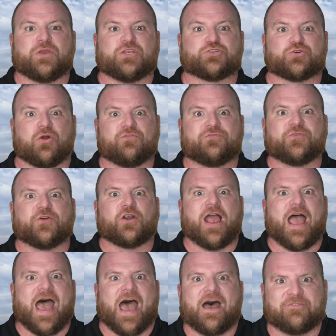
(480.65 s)
we drove
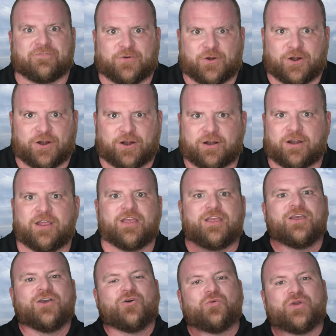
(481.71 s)
forever.
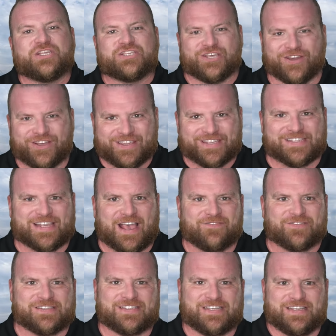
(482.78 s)
We took the
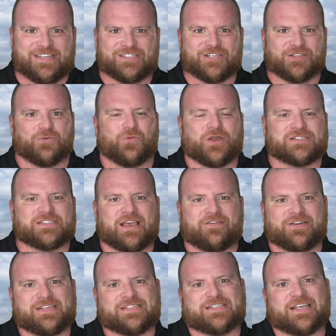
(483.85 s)
17 to the
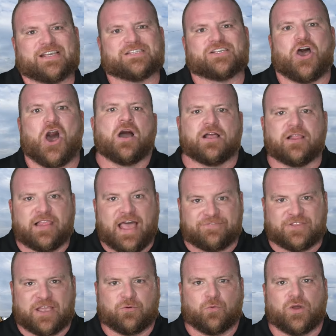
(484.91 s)
176, hung a
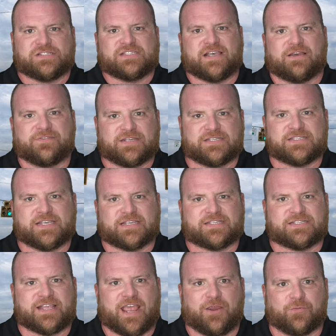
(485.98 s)
left on 176
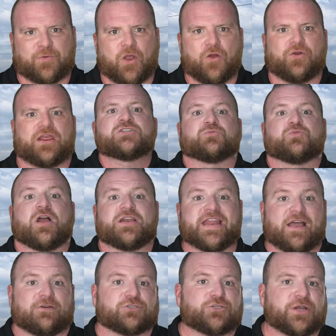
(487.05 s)
State Road to run
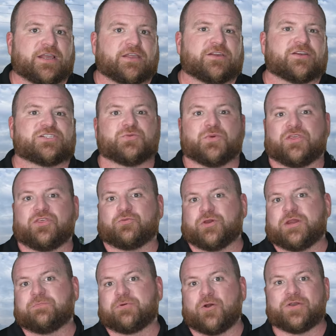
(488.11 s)
down trailers with
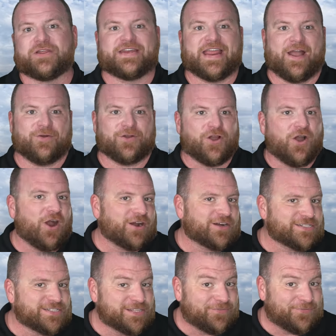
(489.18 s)
3 broken down
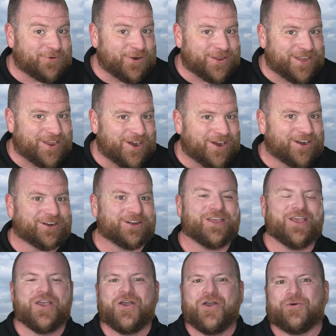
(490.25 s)
cars in the front
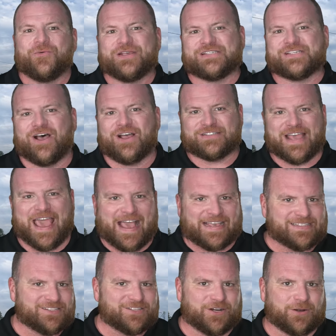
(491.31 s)
yard. We saw
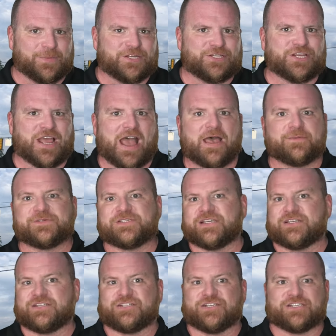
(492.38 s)
taxidermy shops
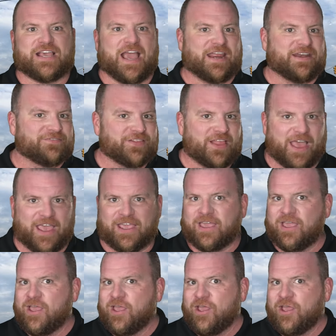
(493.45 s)
and just kind of like,